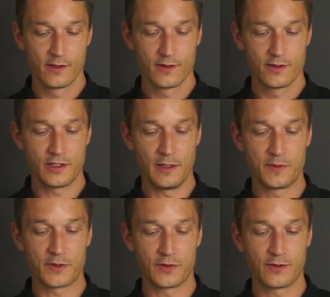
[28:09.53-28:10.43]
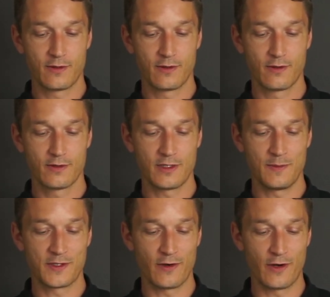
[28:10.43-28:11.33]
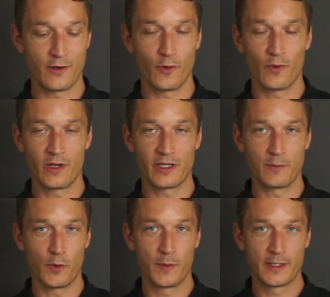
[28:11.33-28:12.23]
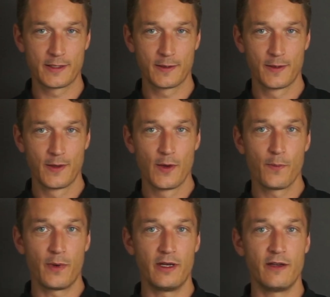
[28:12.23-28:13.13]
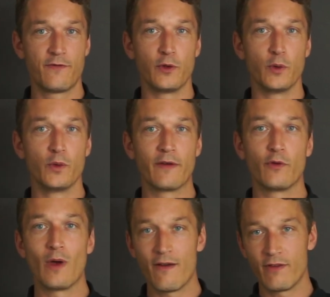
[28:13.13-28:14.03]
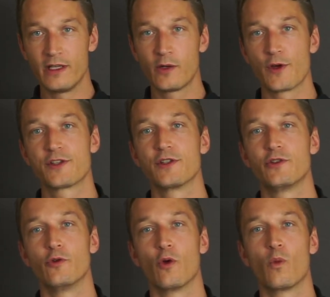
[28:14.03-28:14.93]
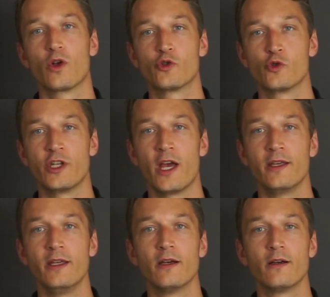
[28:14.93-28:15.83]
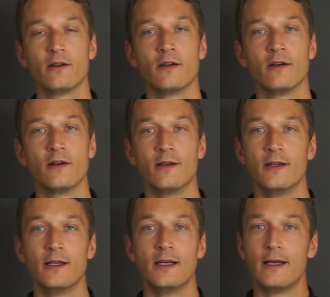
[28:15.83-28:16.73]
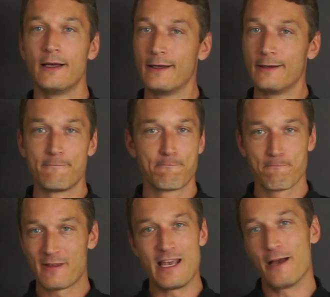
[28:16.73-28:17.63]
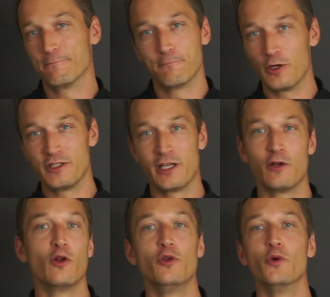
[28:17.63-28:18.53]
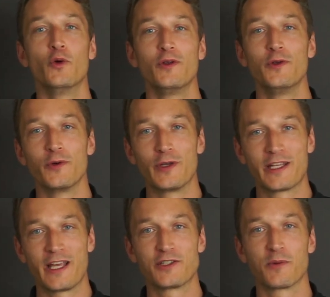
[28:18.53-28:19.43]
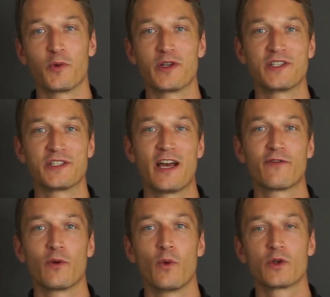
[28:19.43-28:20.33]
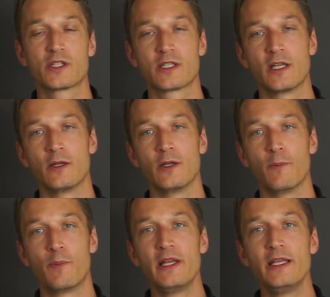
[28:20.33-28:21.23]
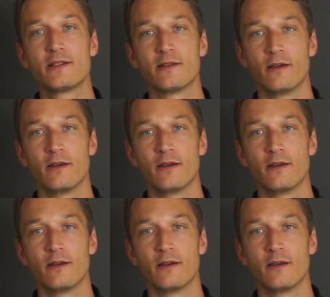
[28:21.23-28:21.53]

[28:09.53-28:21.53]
Seems there are no one at the moment. But if you have any questions you don't want to share here, or yeah, in general you get some questions afterwards, then please